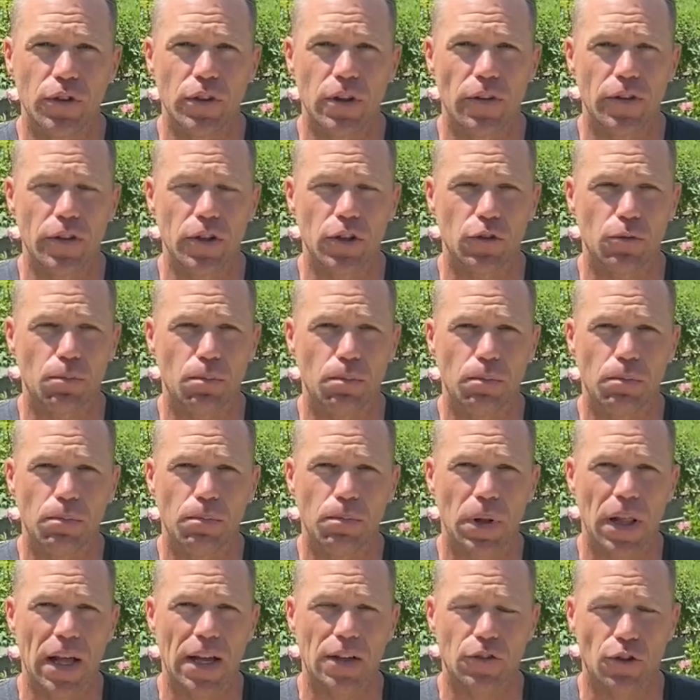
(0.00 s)
that these
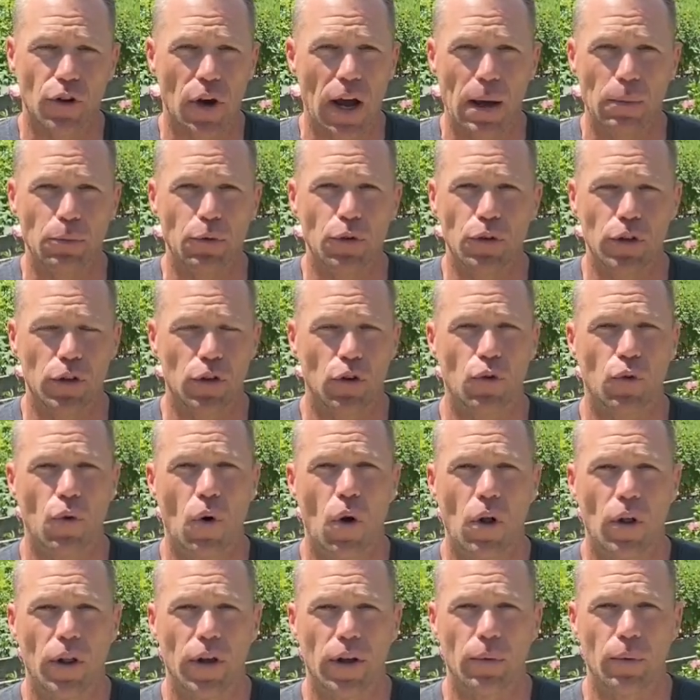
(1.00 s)
plants are absolutely
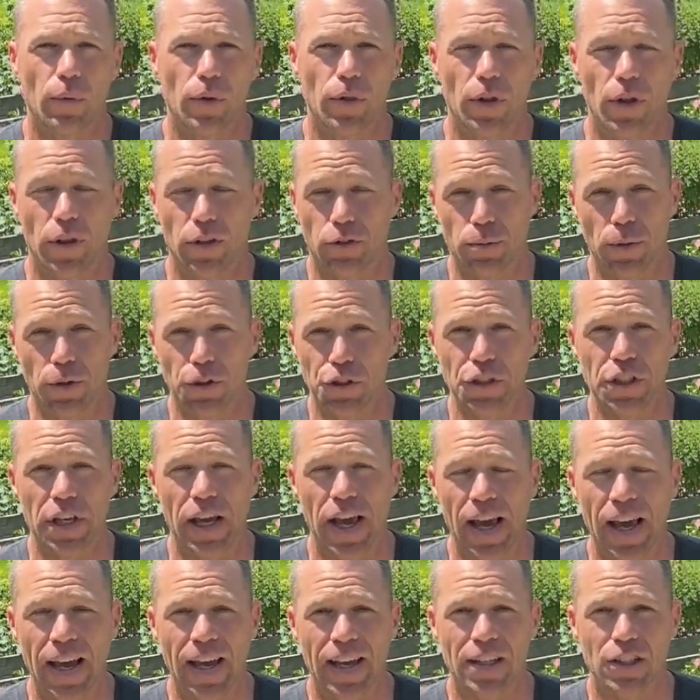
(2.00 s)
crawling with especially
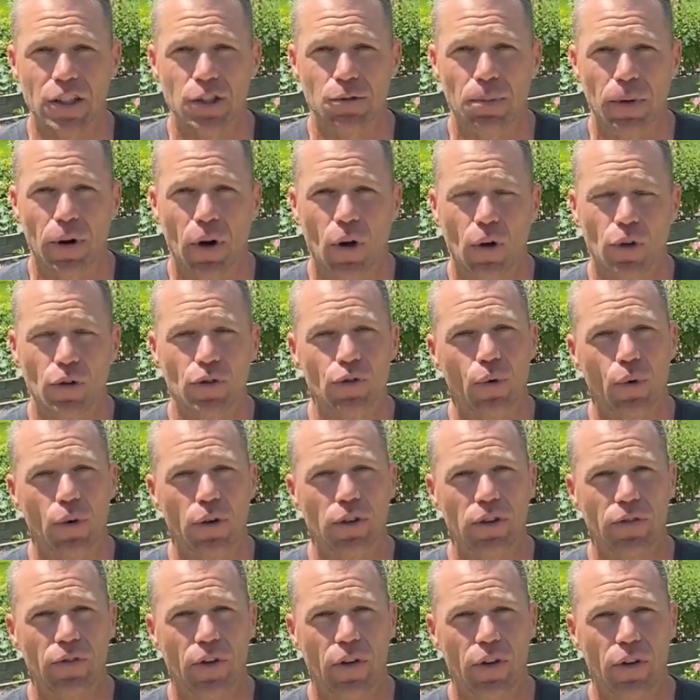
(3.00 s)
ants, but all
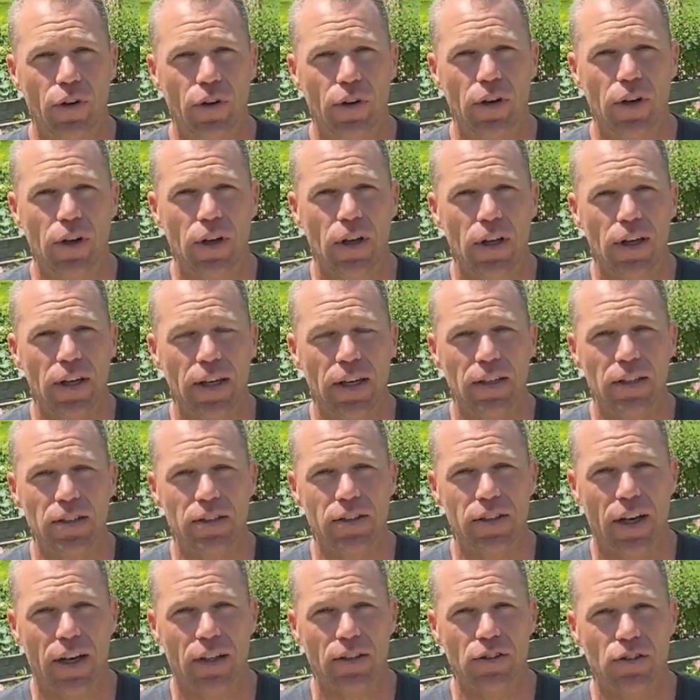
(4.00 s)
sorts of other
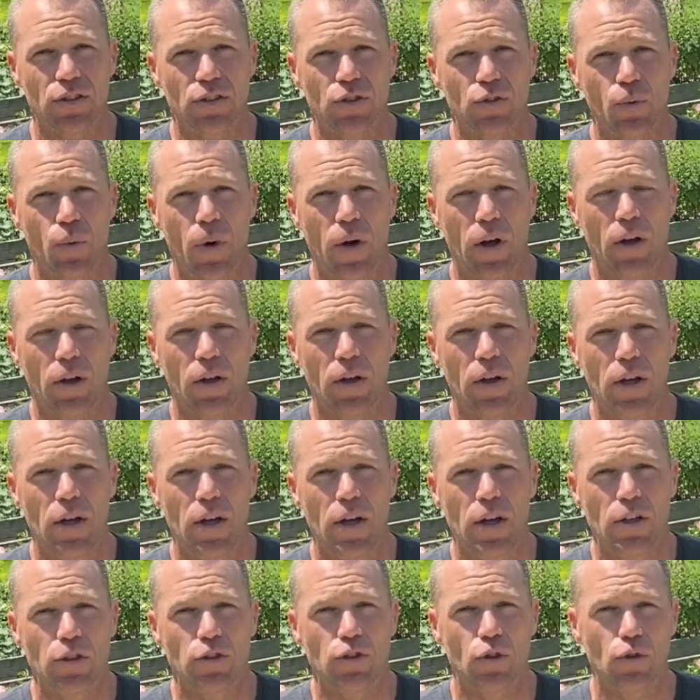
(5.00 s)
insects as well.
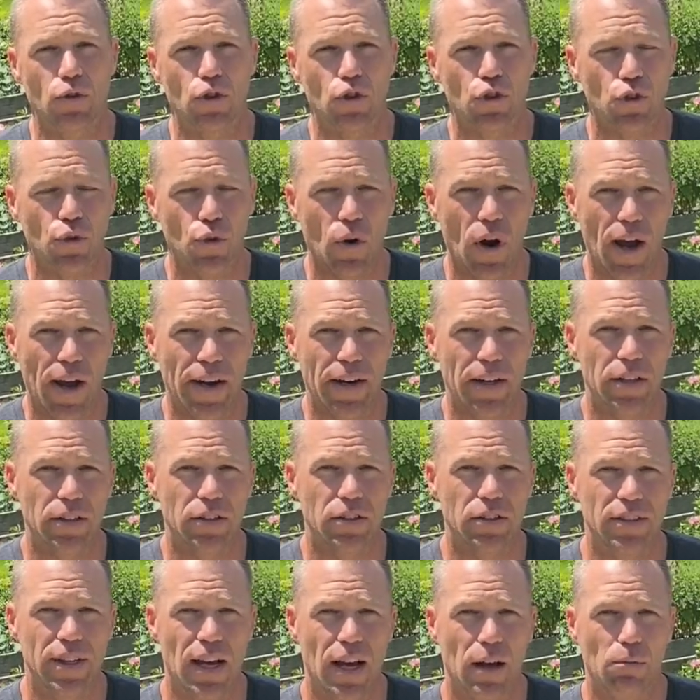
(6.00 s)
So try to
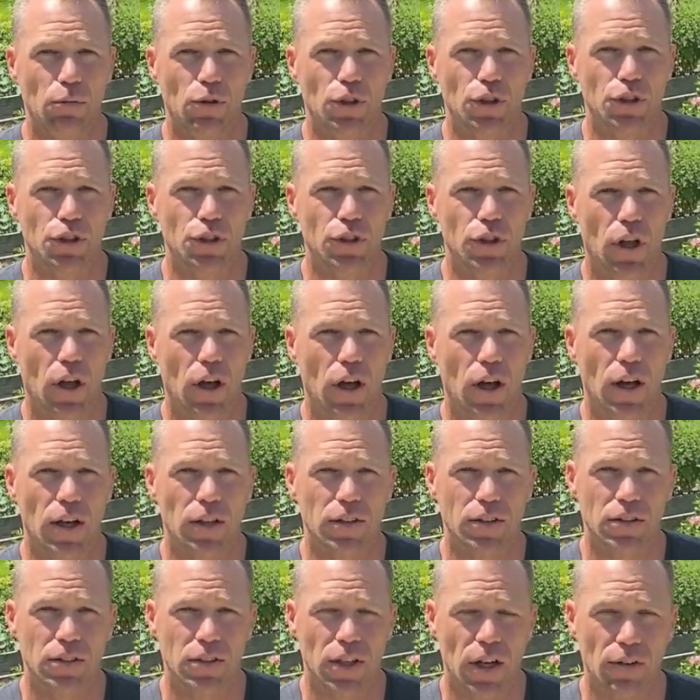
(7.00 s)
establish
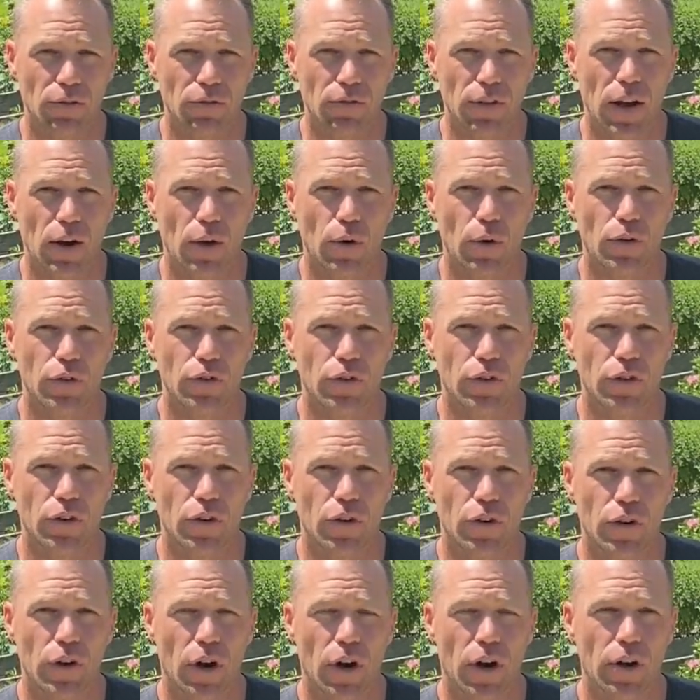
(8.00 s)
sunflowers in
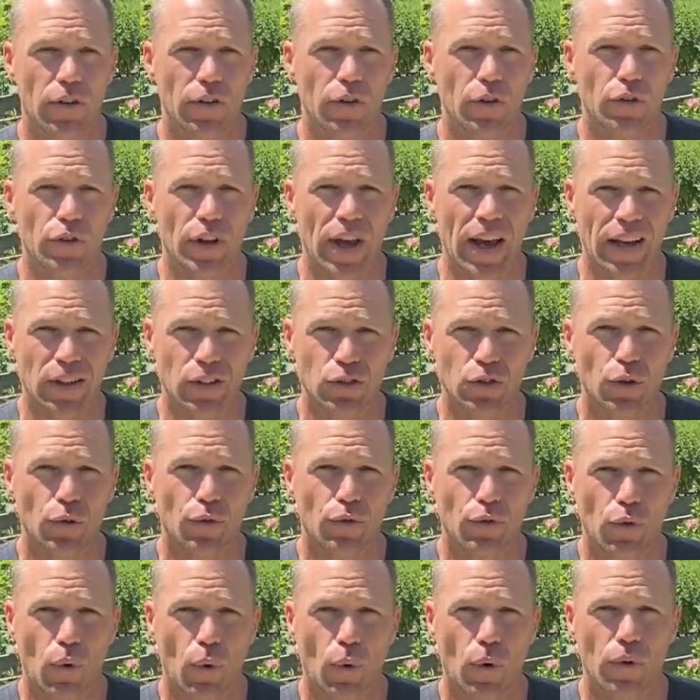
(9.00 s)
your yard. There's extra
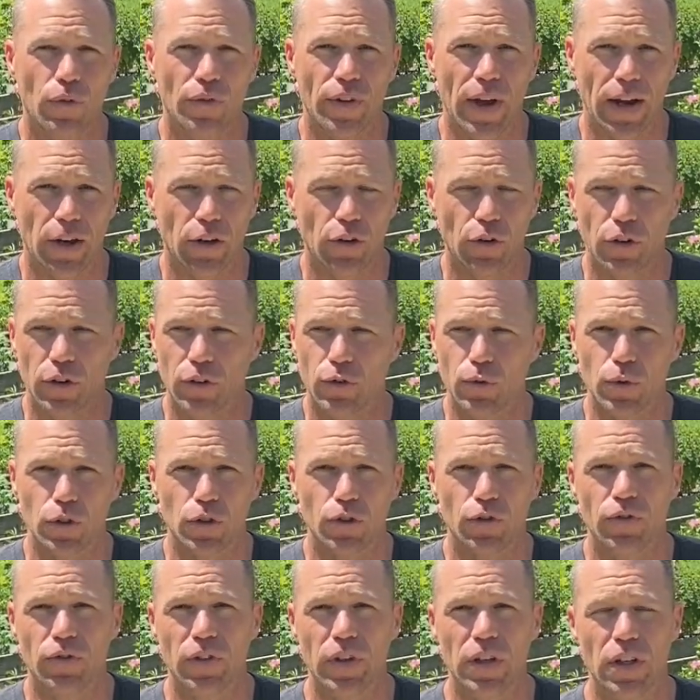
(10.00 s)
floral nectaries which
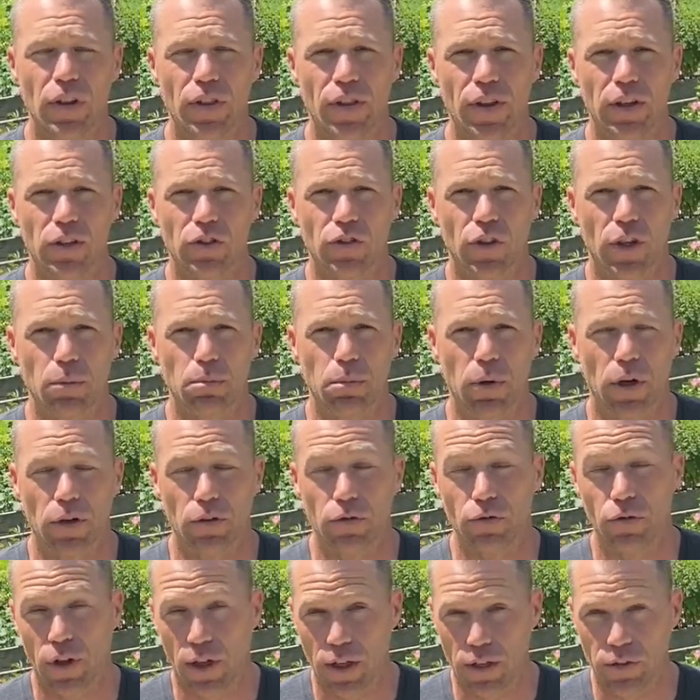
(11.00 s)
feed things like
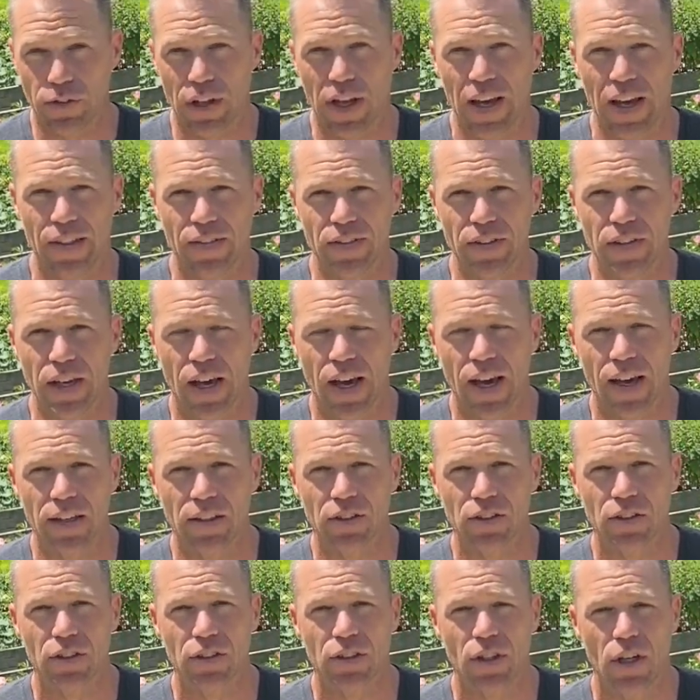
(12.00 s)
butterflies and the
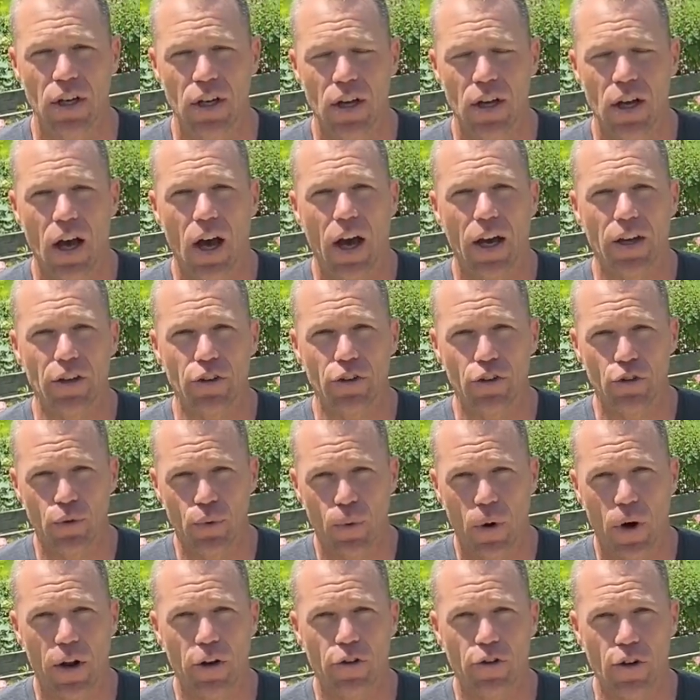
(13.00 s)
ants. You do
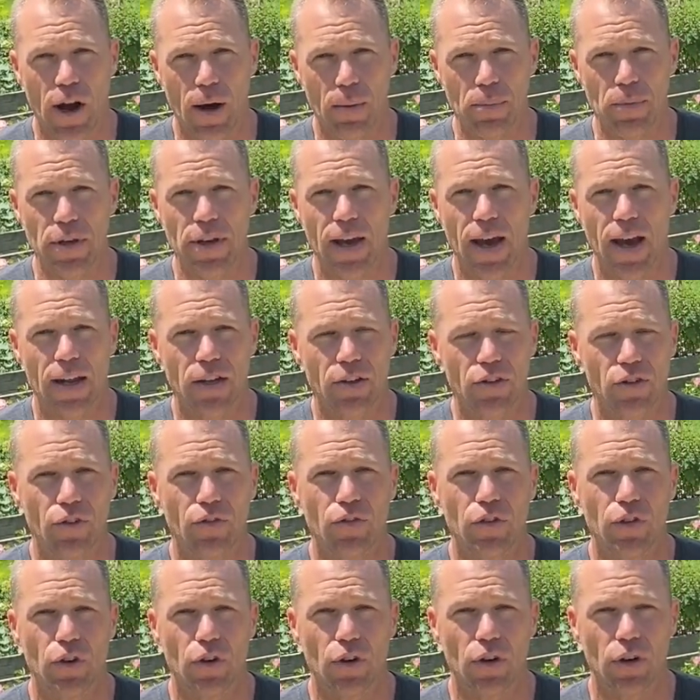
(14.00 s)
want to trap the ants
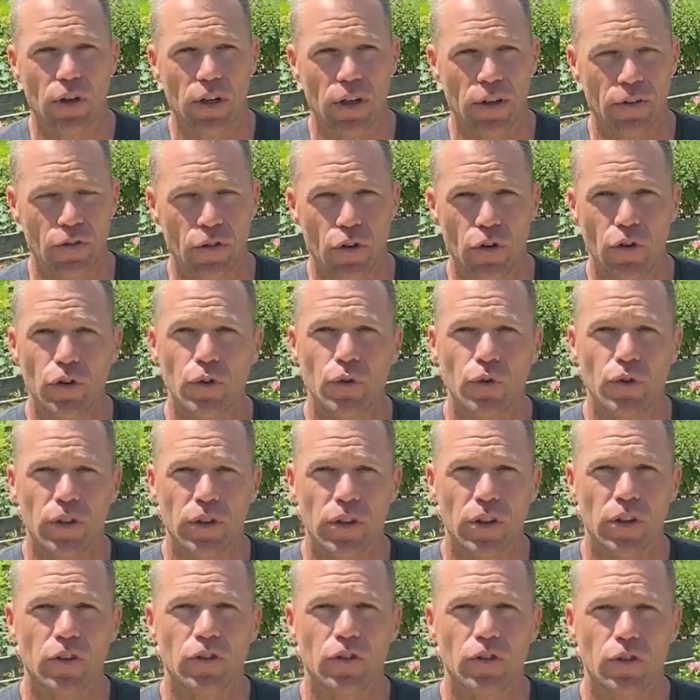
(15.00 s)
if you're
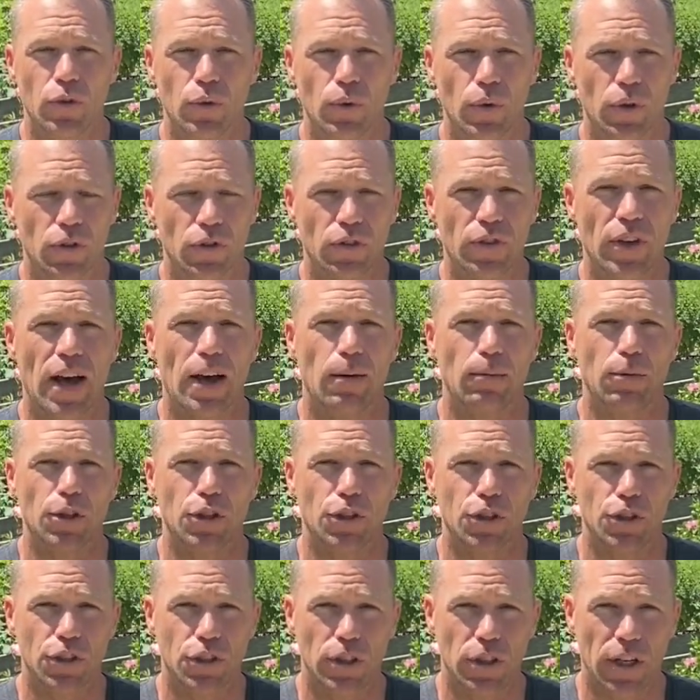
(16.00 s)
using this to
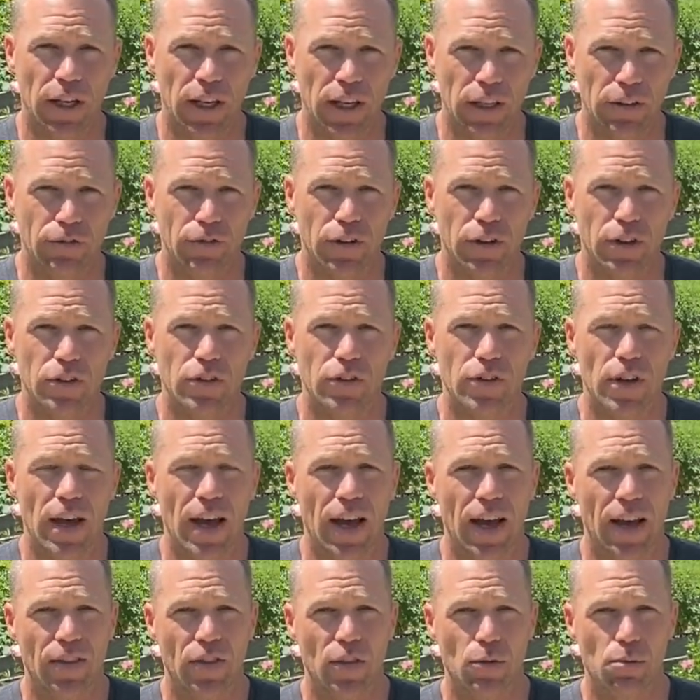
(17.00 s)
establish aphids
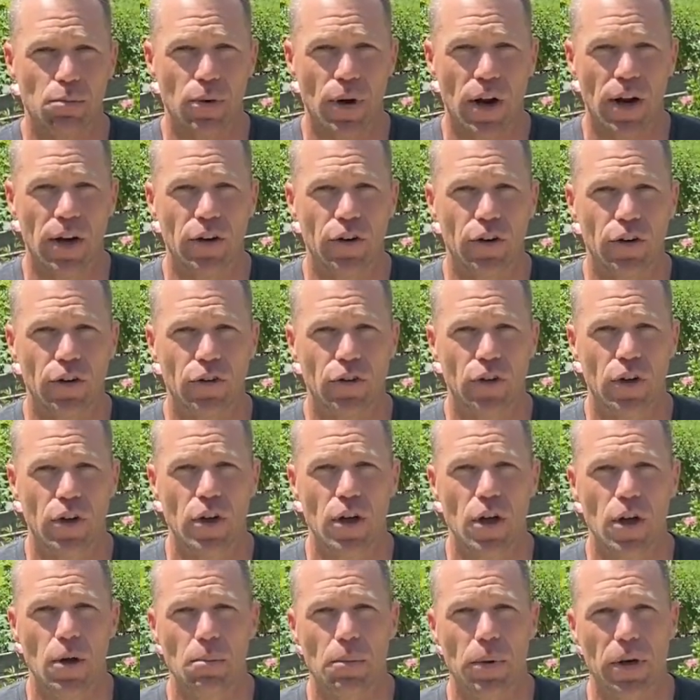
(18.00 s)
and the predators,
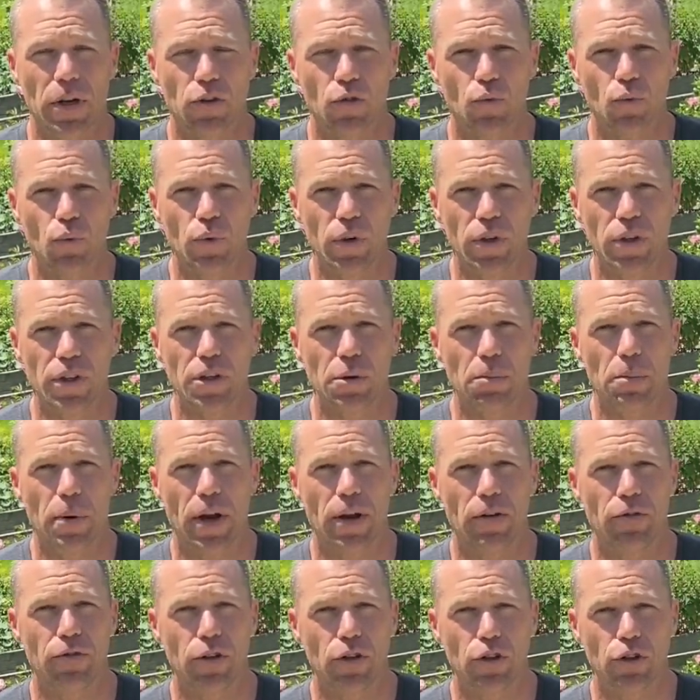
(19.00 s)
but it's really a
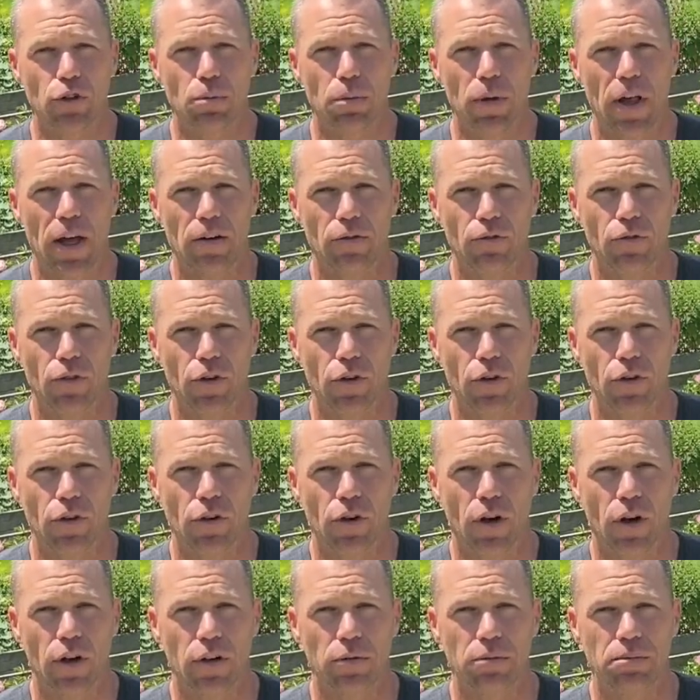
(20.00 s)
beneficial plant for your
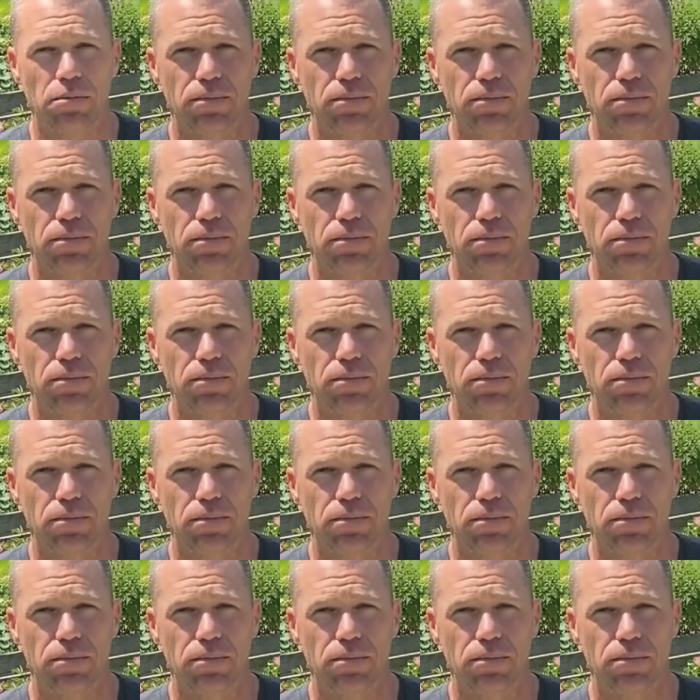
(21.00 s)
yard.